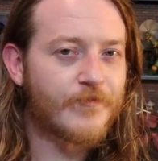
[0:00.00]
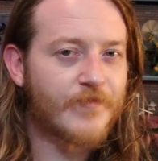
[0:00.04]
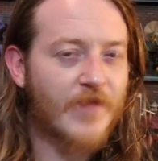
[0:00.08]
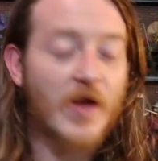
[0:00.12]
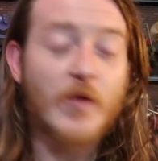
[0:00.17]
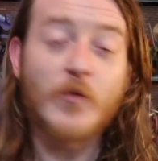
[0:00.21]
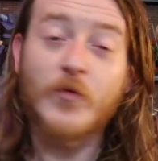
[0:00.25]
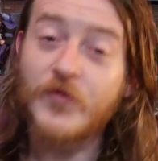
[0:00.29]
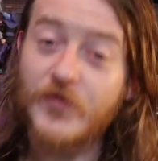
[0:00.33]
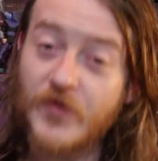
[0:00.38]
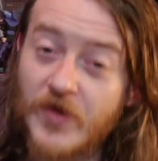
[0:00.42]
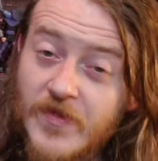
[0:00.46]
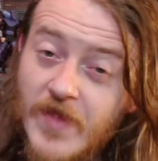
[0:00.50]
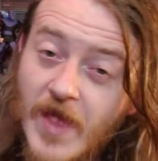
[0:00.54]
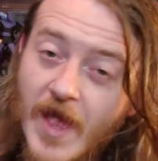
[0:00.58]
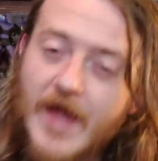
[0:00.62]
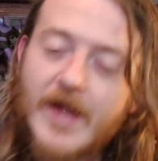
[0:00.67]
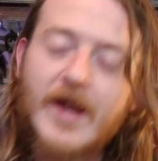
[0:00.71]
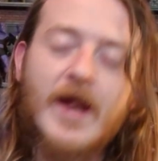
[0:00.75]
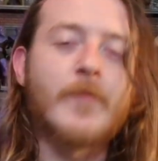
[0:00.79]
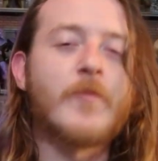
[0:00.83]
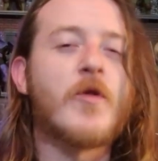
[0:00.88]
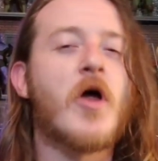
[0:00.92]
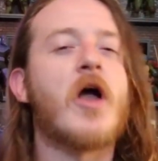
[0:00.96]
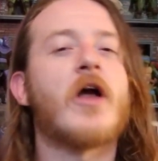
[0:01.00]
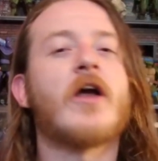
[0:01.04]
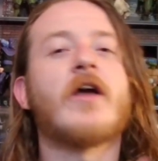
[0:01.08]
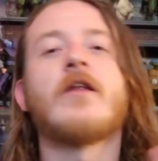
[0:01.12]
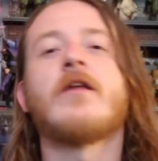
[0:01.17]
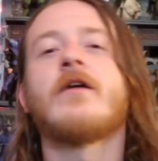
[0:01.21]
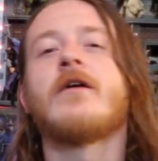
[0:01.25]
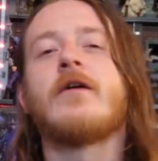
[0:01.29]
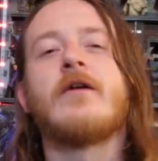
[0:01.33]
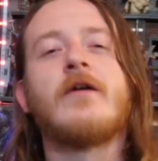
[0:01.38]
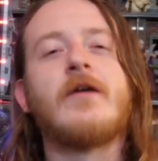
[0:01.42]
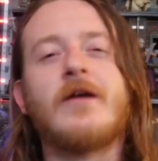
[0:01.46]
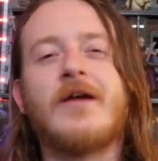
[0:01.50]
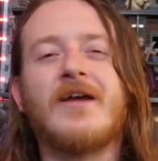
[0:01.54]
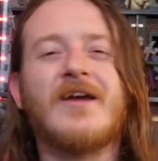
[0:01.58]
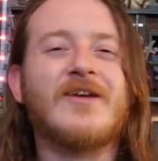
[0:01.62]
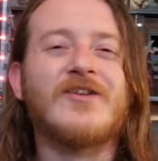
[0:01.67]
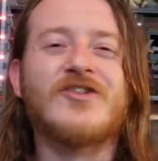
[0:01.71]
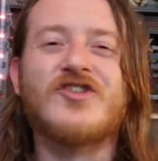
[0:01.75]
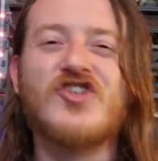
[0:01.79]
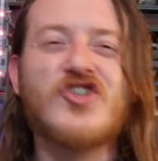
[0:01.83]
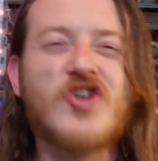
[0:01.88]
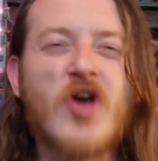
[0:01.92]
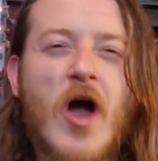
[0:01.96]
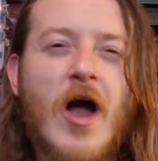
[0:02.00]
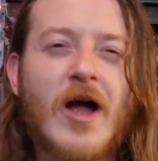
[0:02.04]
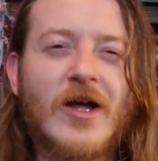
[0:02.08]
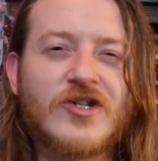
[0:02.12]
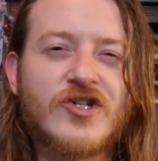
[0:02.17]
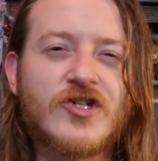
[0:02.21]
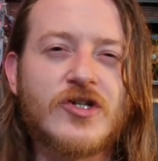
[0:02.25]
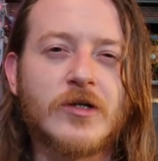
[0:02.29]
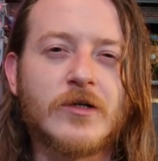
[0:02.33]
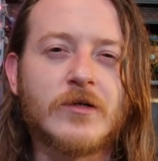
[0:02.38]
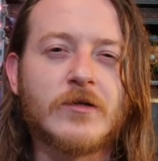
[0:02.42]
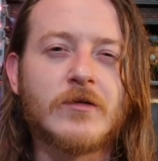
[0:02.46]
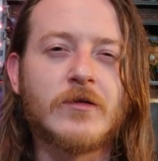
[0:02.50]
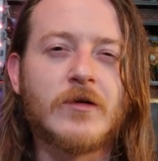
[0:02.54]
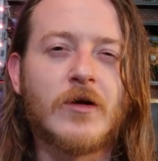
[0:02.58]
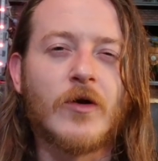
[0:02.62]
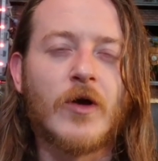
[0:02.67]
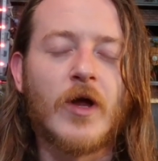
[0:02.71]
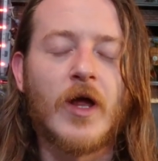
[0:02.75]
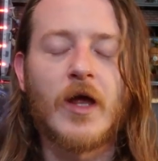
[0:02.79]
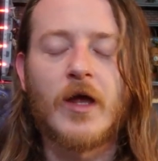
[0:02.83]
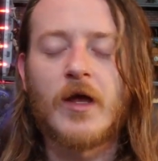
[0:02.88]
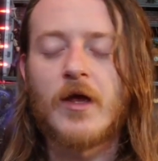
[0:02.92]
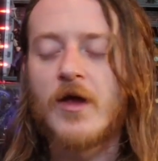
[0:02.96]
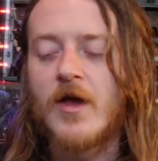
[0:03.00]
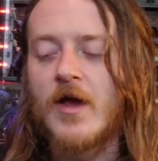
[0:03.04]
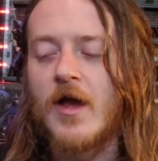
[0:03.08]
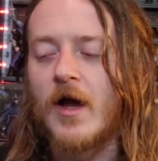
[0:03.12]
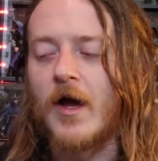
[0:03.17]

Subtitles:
I will say that. I'm not going to josh you, okay?